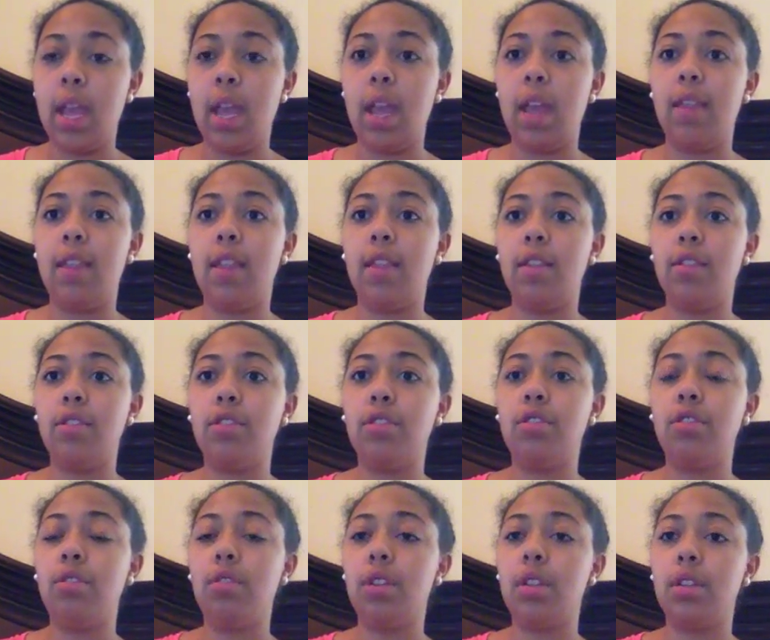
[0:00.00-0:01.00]
And then the
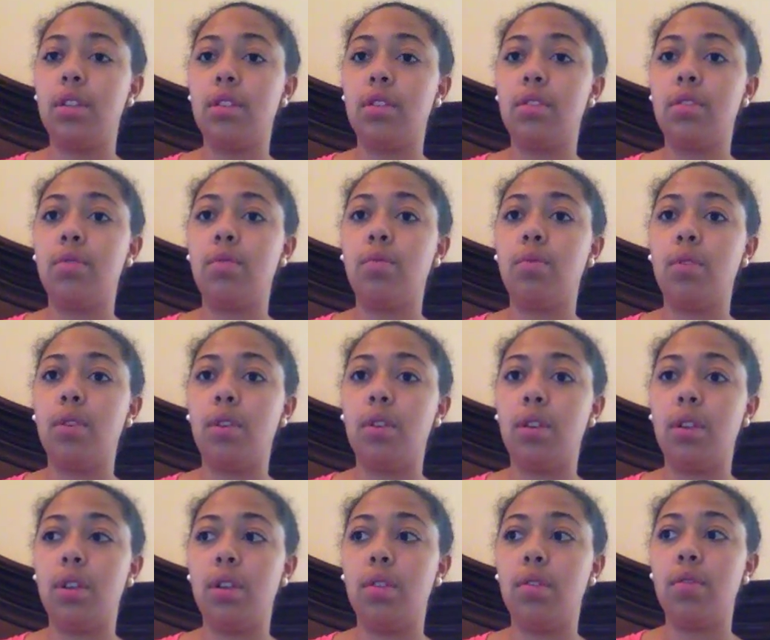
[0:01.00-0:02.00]
students
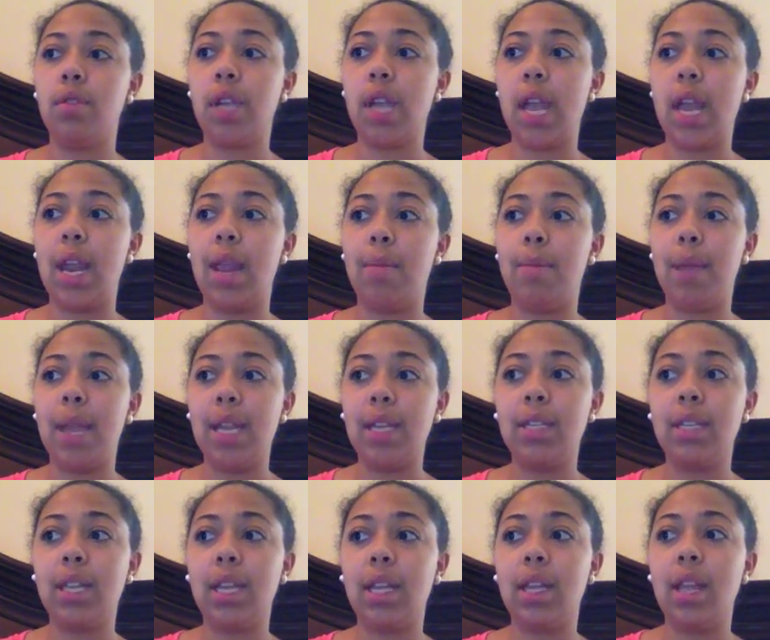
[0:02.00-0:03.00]
would create a
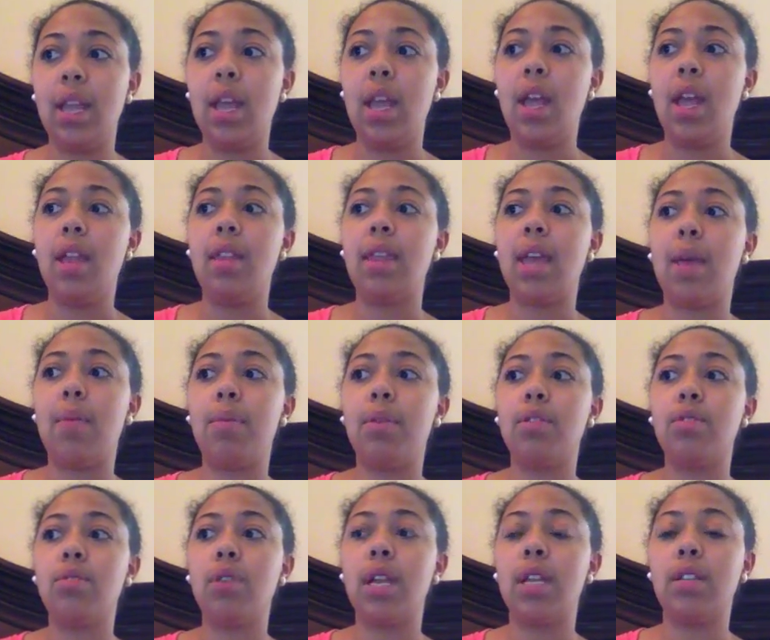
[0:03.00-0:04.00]
painting that
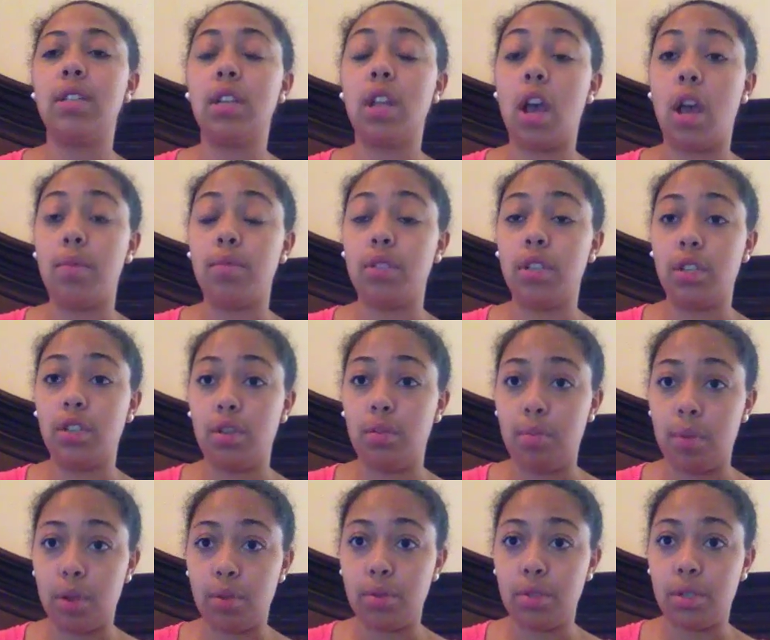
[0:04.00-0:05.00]
portrays an object in
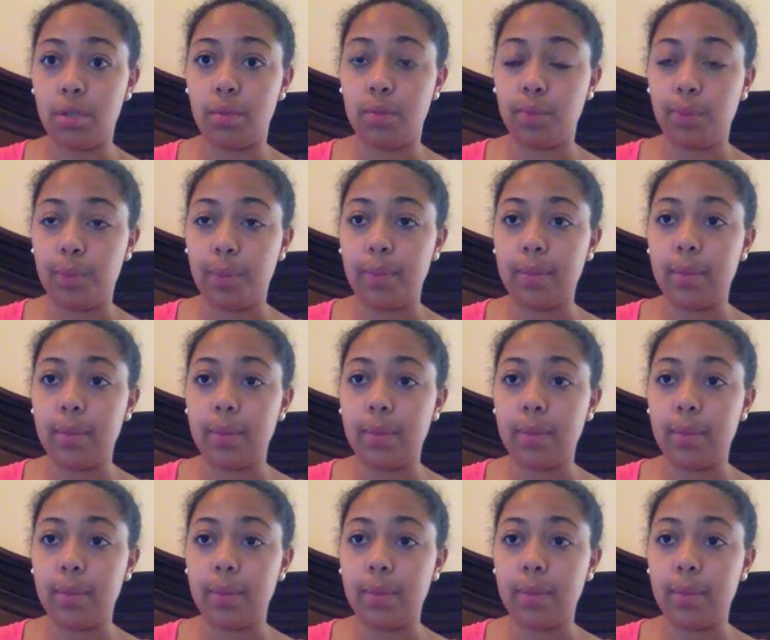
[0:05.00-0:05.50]
motion.